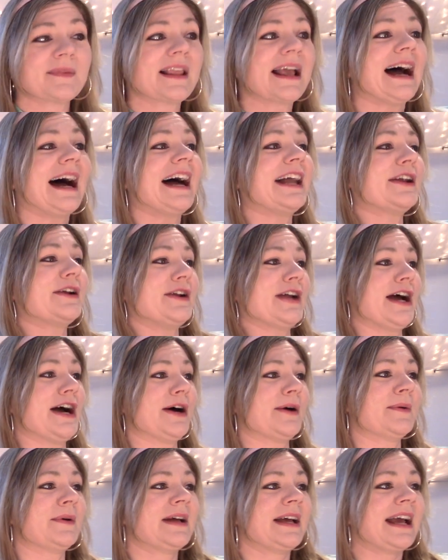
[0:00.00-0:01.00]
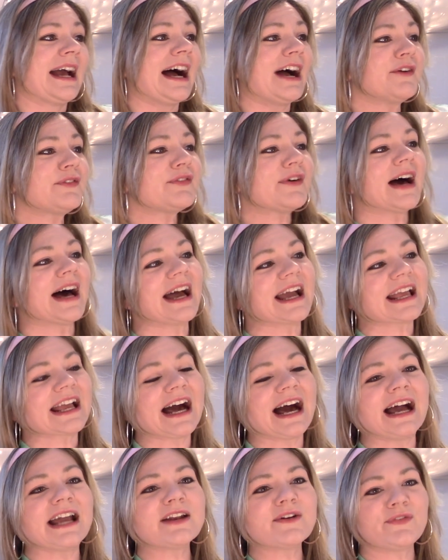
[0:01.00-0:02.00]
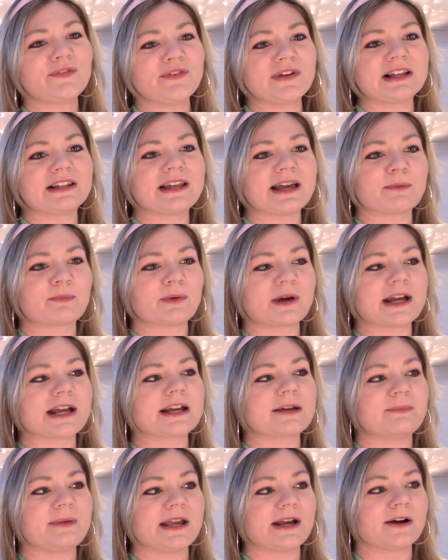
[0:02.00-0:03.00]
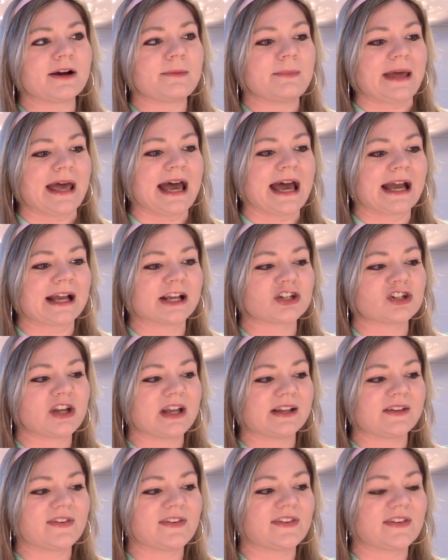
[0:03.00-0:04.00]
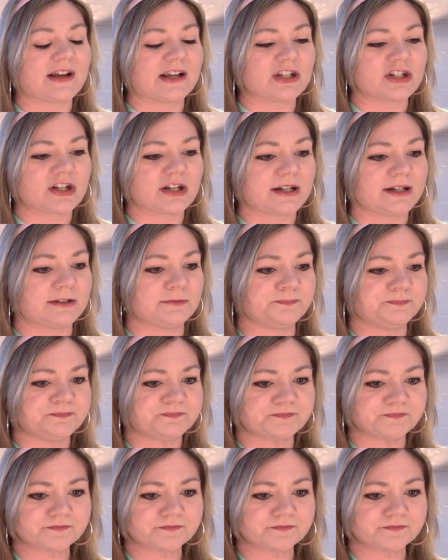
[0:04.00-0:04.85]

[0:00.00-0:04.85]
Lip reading: I don't know. I kind of feel like bringing Pyrrha back. She had such a...